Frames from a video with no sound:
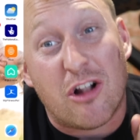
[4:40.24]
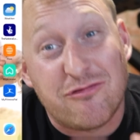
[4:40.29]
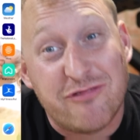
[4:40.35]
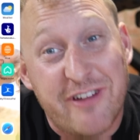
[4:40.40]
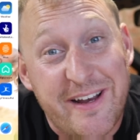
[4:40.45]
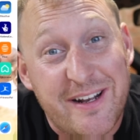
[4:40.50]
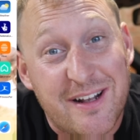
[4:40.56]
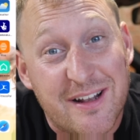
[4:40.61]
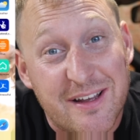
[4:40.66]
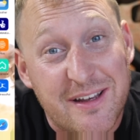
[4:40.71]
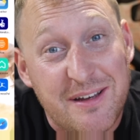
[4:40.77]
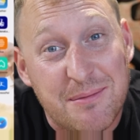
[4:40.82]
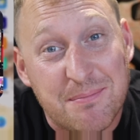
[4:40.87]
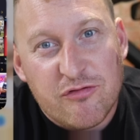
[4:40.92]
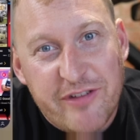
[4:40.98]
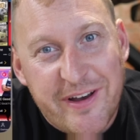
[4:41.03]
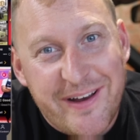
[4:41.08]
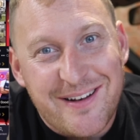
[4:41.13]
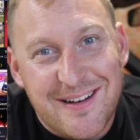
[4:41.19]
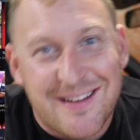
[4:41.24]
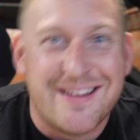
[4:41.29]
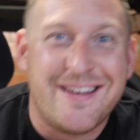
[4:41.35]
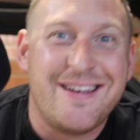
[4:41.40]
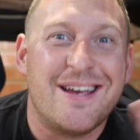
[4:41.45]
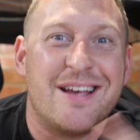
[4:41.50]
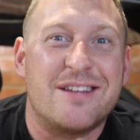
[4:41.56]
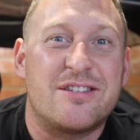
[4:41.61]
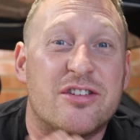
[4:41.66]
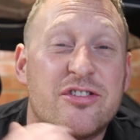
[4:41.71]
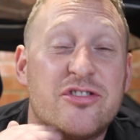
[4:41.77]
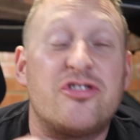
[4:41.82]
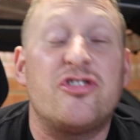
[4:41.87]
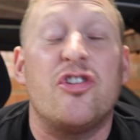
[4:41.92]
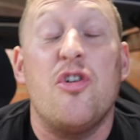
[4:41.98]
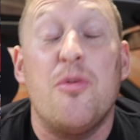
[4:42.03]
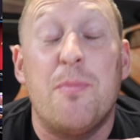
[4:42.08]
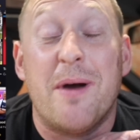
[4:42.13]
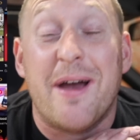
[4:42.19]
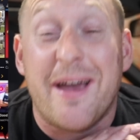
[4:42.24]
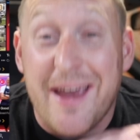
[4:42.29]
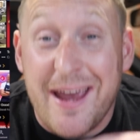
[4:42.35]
Readly. Readly is a super